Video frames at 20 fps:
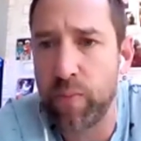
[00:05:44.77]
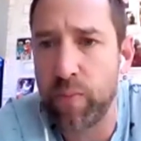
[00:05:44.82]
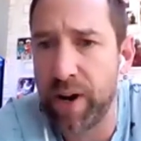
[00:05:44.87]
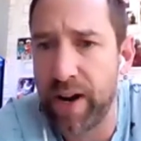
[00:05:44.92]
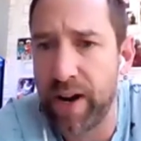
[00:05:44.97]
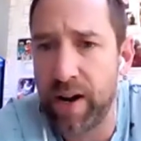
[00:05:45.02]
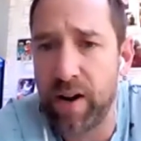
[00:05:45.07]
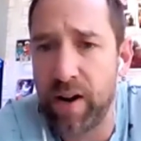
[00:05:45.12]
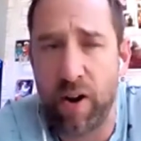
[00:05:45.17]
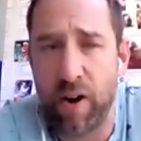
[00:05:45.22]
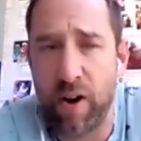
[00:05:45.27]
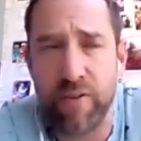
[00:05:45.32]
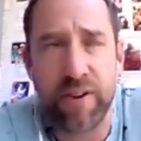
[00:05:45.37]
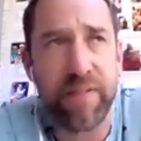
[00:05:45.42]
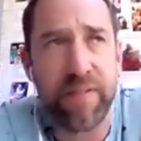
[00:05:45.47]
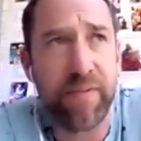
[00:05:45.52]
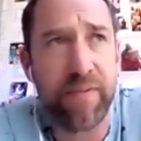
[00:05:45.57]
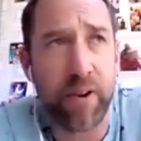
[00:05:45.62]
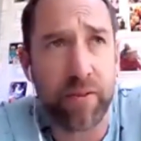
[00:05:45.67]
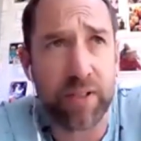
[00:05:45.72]
We're only
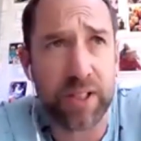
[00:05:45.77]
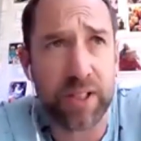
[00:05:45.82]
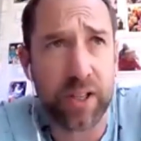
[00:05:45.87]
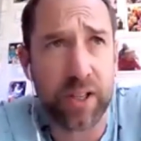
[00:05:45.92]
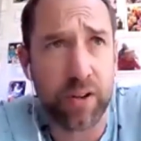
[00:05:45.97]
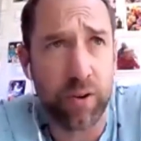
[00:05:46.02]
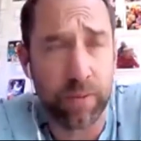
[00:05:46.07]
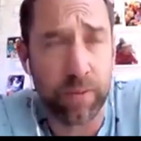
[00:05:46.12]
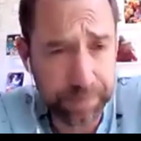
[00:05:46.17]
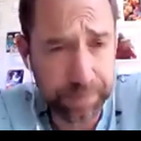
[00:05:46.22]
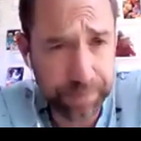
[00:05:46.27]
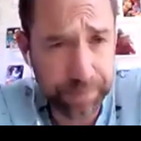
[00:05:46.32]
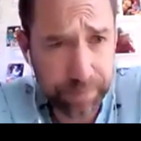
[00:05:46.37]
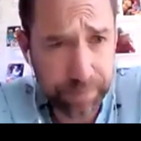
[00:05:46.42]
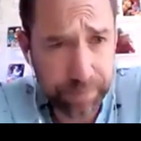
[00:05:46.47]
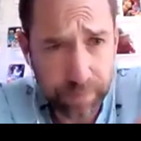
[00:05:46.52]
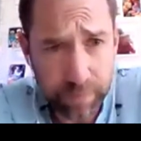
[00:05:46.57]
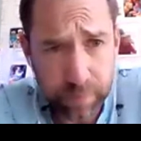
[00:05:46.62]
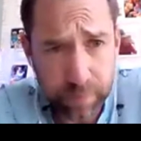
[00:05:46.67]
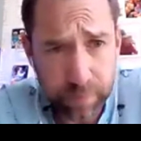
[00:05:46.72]
focusing on
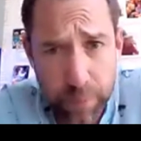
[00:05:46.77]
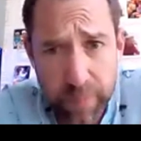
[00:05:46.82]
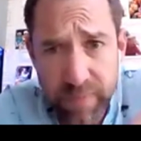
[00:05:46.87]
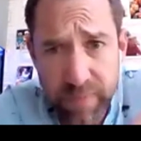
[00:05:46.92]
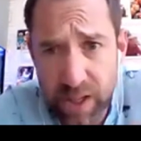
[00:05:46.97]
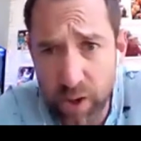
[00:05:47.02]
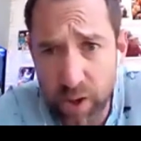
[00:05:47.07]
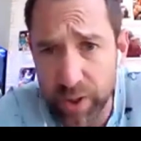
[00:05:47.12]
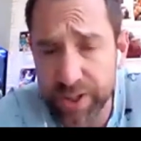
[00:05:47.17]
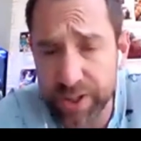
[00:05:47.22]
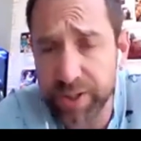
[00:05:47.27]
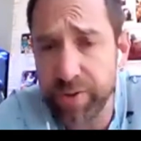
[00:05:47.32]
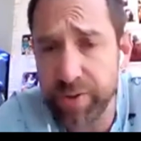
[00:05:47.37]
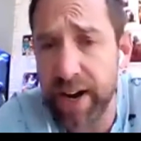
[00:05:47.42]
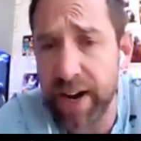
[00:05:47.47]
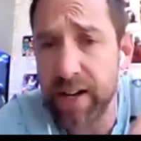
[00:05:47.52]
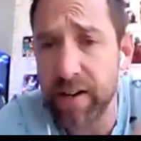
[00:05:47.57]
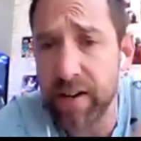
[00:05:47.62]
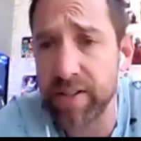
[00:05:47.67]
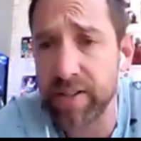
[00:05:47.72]

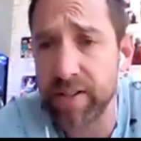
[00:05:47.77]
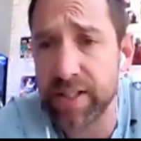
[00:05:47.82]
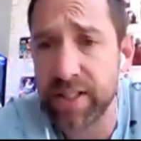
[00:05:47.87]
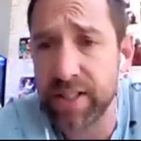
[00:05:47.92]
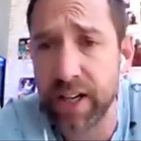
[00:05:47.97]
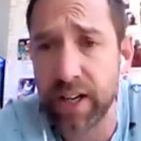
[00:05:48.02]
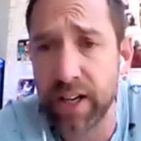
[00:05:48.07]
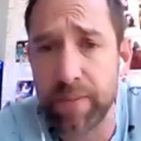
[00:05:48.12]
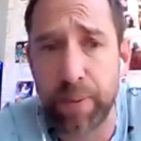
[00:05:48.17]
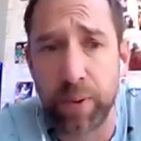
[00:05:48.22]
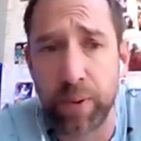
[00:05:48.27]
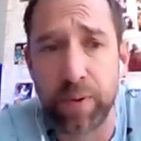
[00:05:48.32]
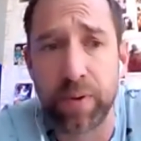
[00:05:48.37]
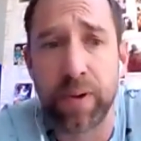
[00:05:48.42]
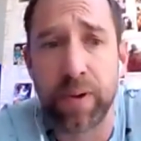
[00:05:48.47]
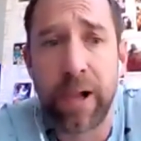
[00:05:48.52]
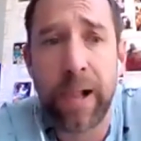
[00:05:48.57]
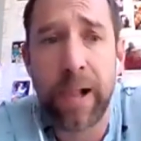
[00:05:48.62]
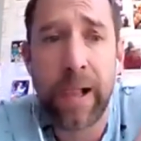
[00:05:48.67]
Australia and Singapore,